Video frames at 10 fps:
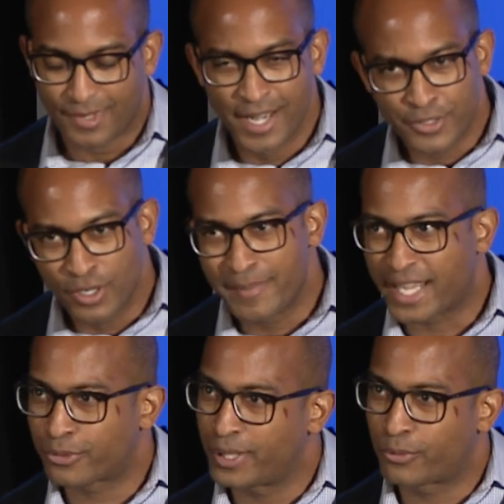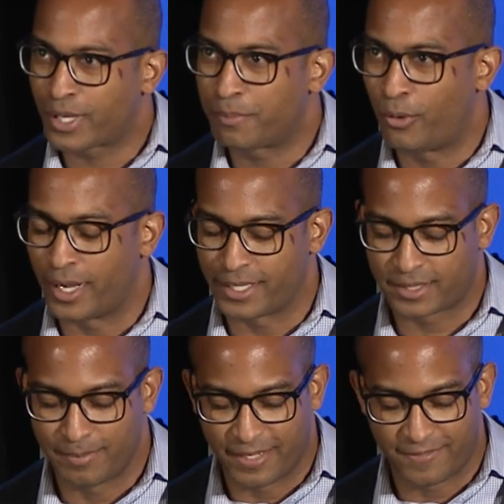just want to make three quick points
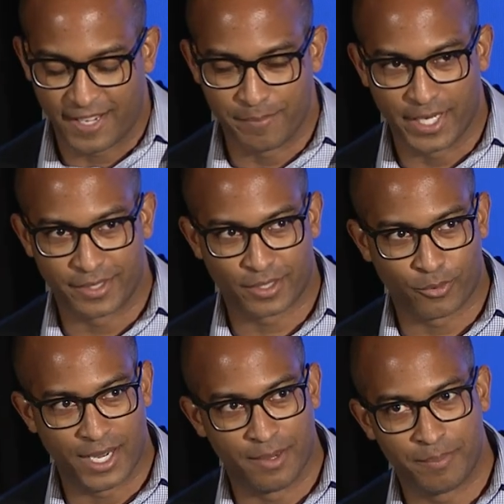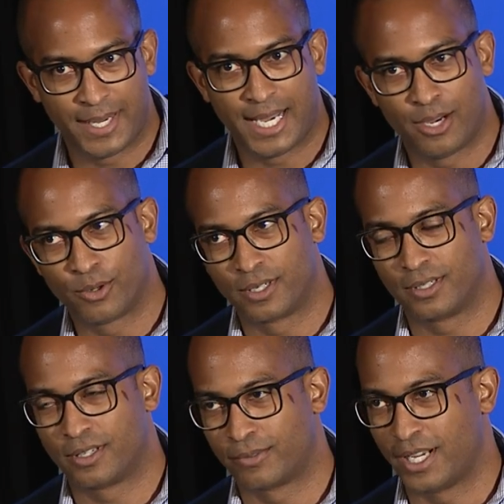in my 5 minutes around power,
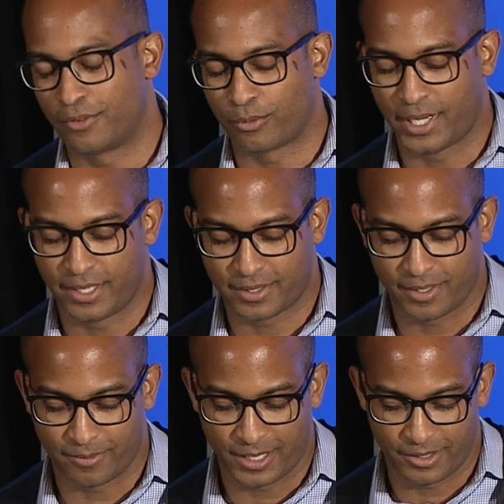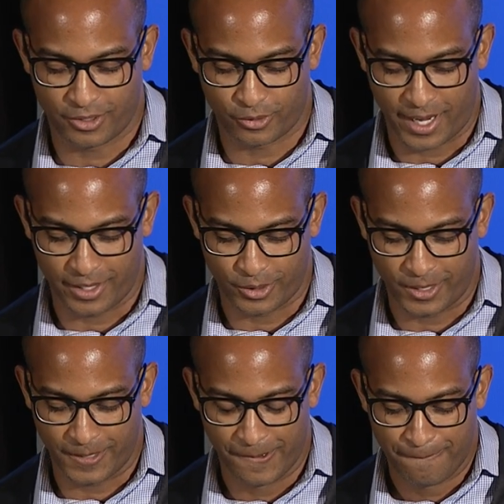around race, and around strategy.